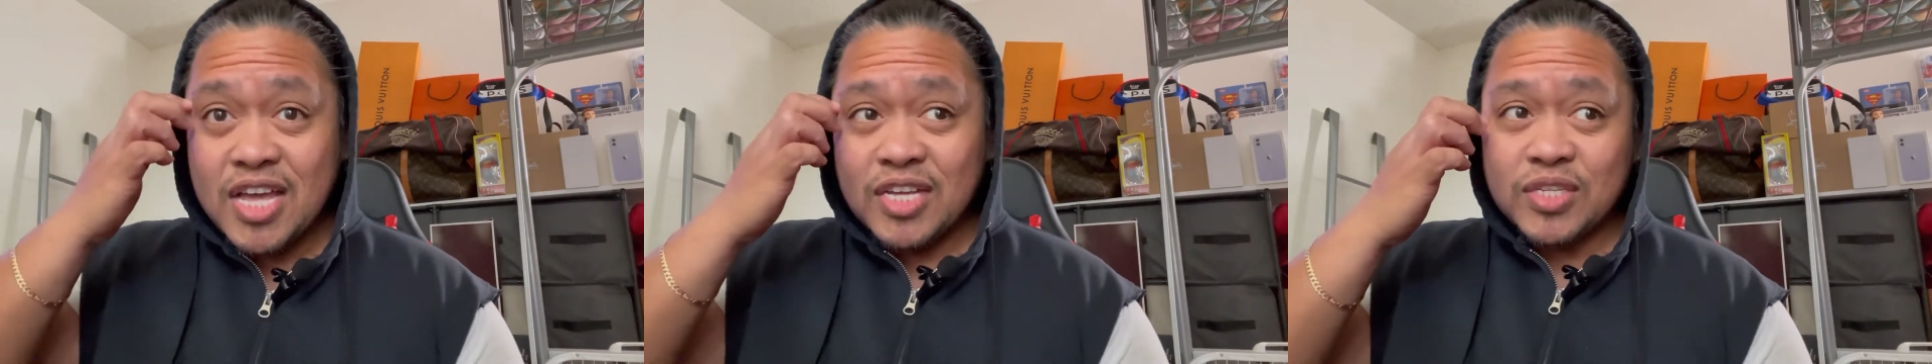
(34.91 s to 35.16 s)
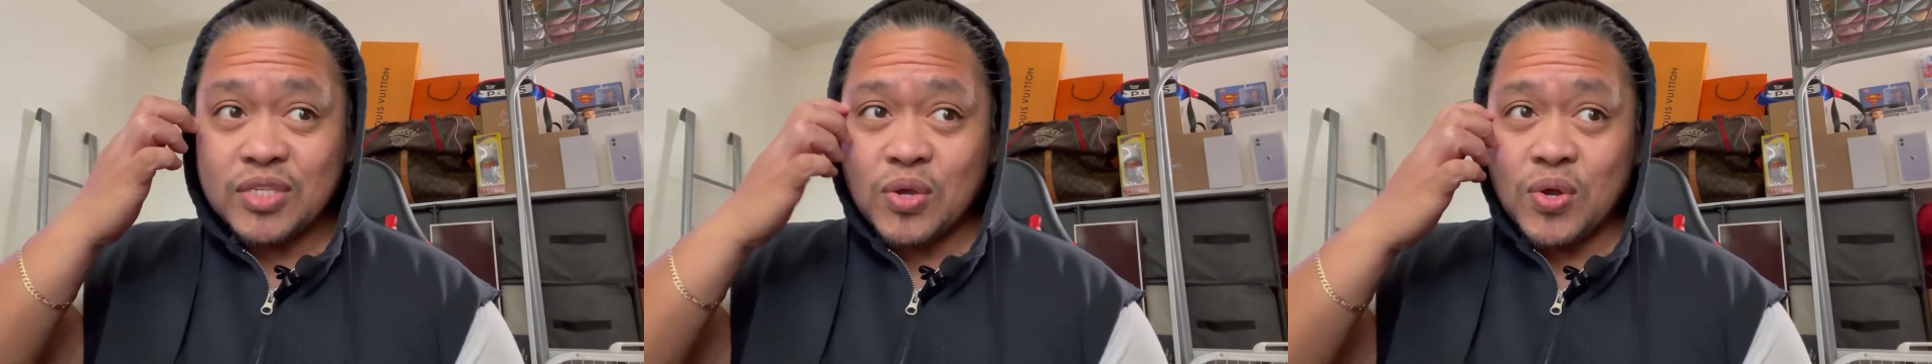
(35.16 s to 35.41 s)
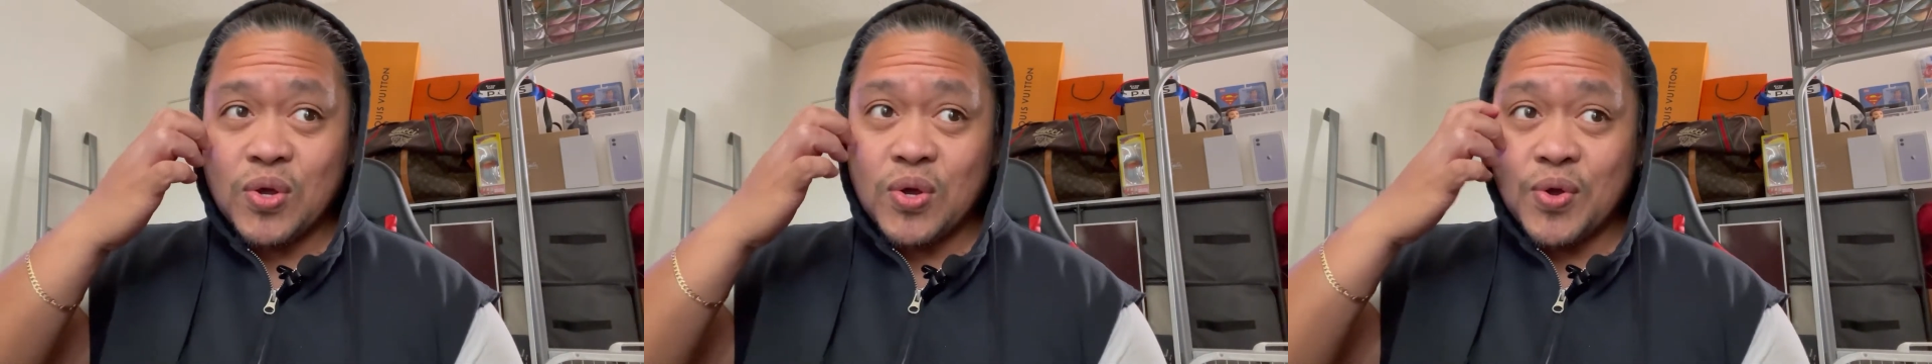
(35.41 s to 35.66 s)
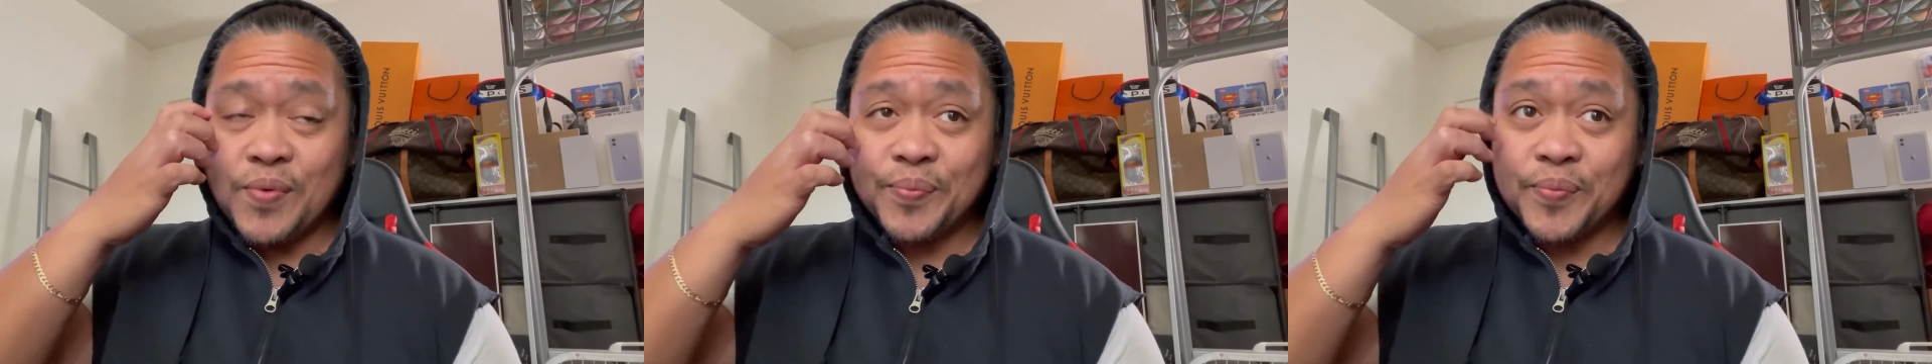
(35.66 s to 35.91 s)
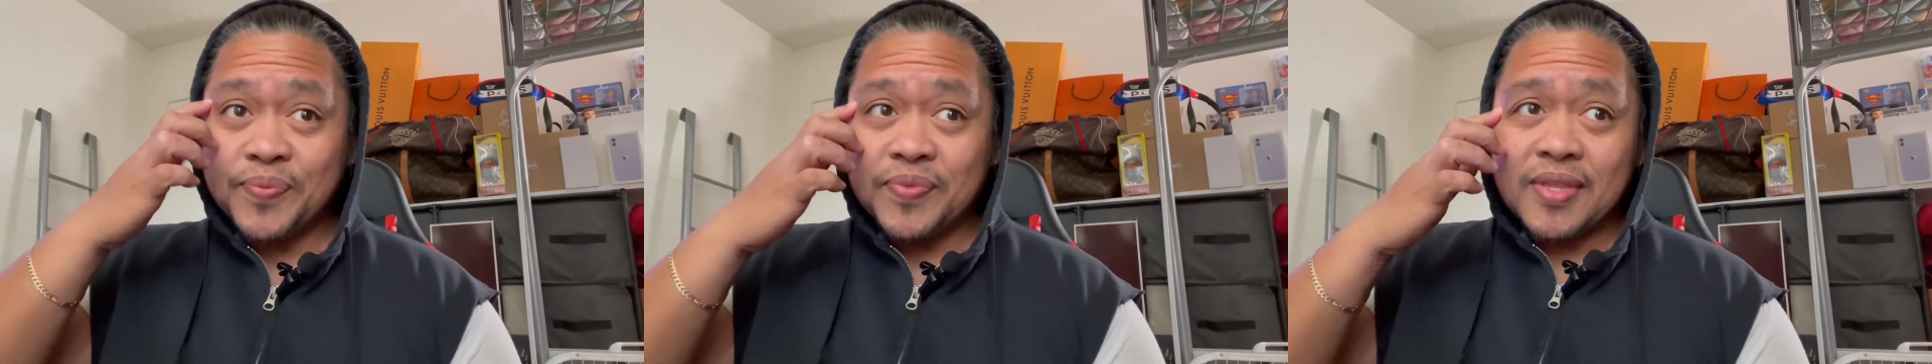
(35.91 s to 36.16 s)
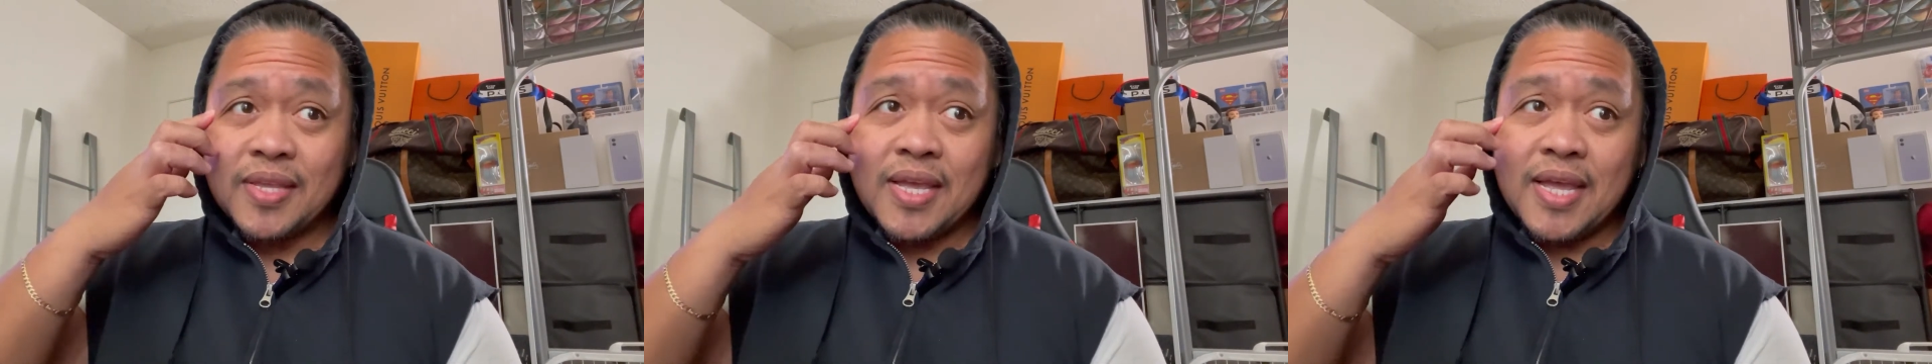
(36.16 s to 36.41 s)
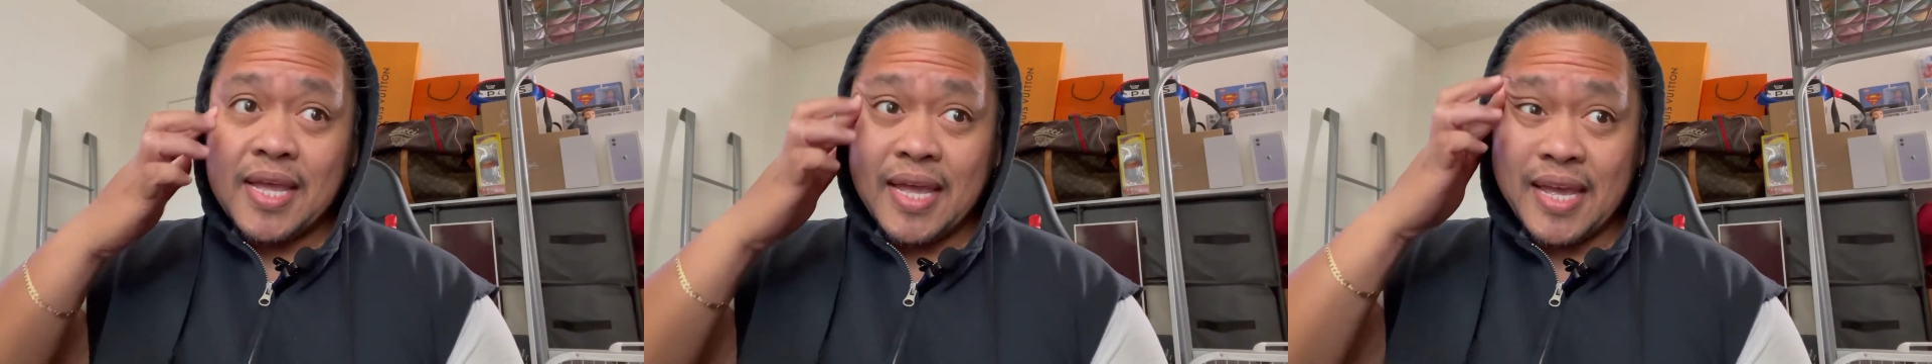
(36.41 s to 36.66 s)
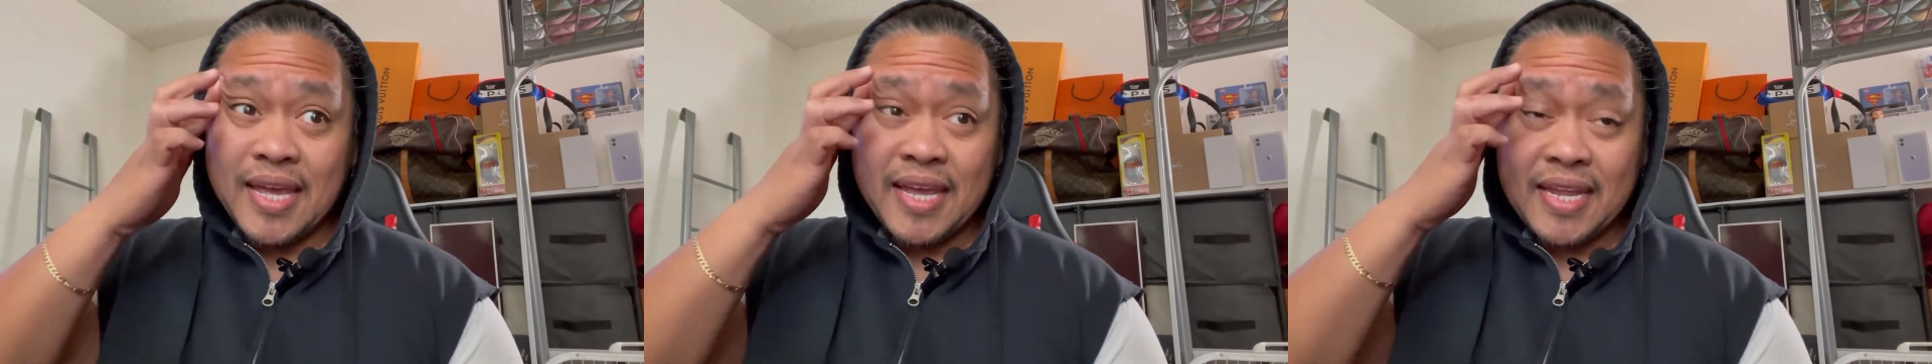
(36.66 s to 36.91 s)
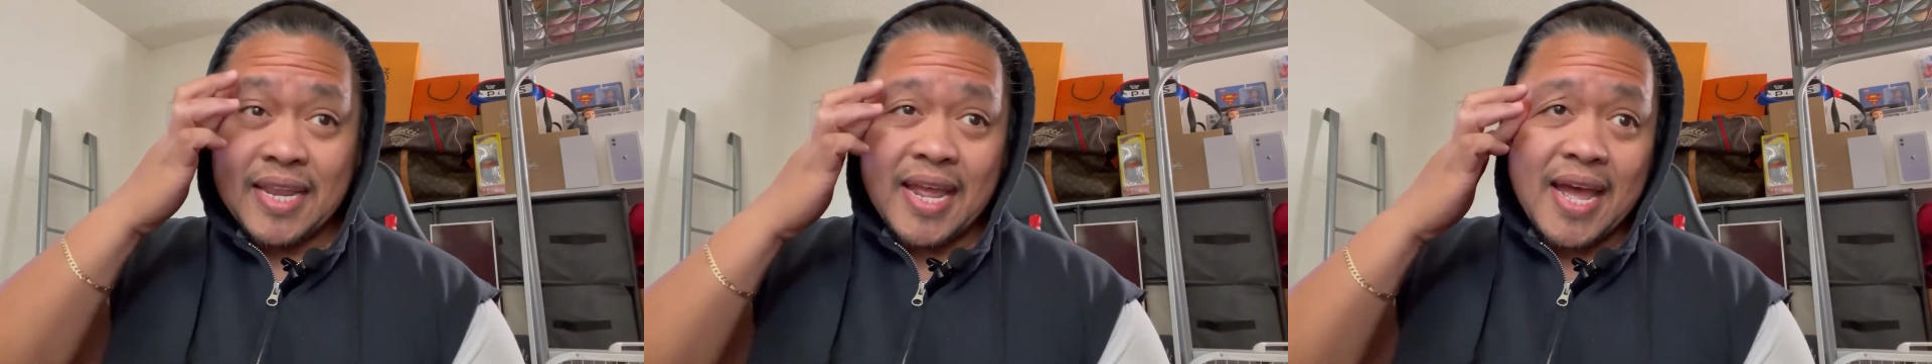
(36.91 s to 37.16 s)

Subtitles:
So, and